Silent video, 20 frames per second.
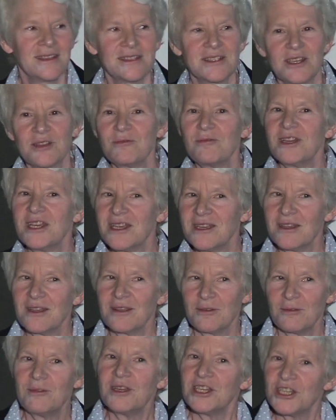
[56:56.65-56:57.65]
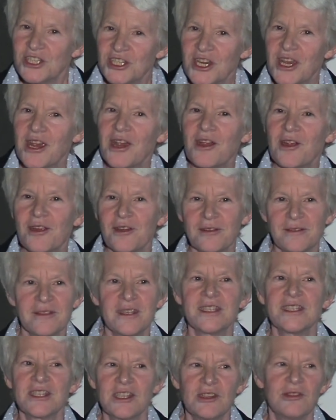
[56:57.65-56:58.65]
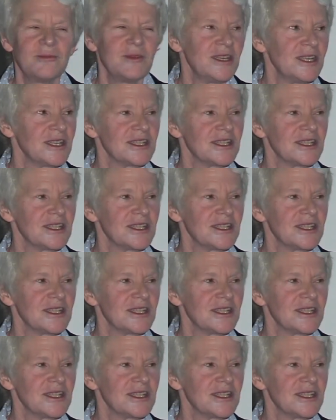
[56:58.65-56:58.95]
So we share this human